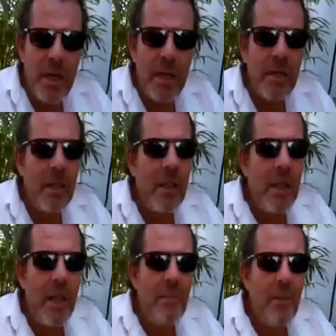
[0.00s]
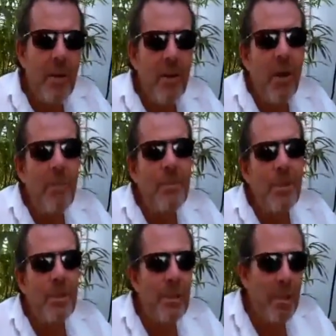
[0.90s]
And by
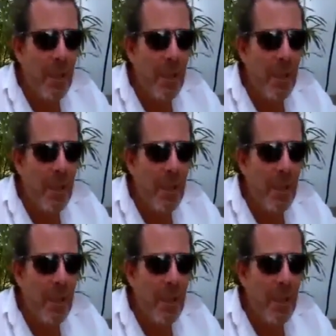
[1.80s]
corruption...